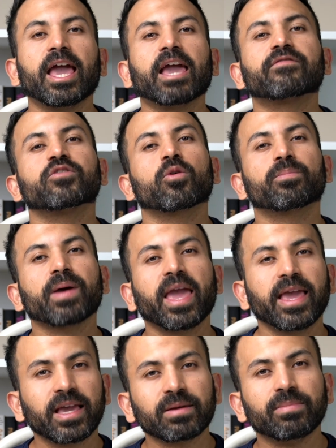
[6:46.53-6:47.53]
If you're
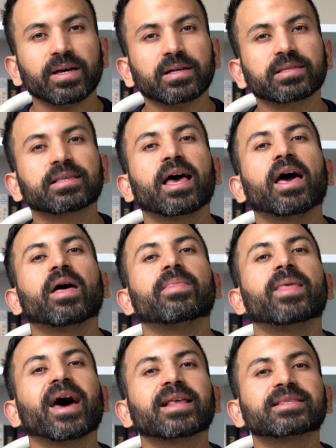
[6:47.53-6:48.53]
paying bills,
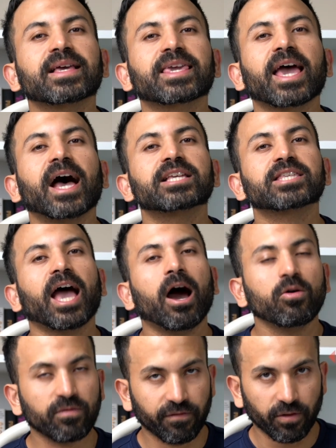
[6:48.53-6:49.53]
that is a cash
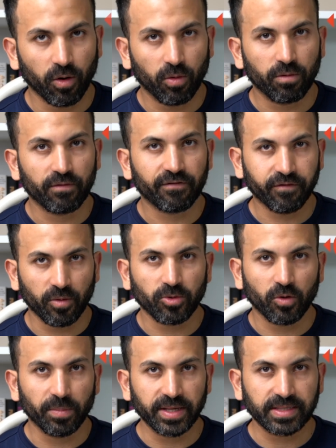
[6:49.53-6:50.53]
outflow from
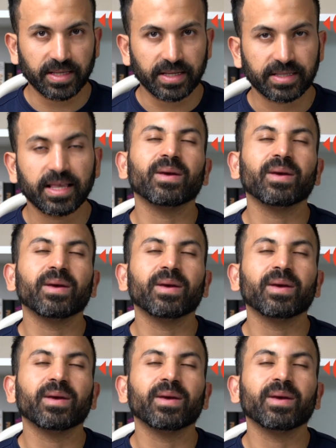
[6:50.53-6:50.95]
your business.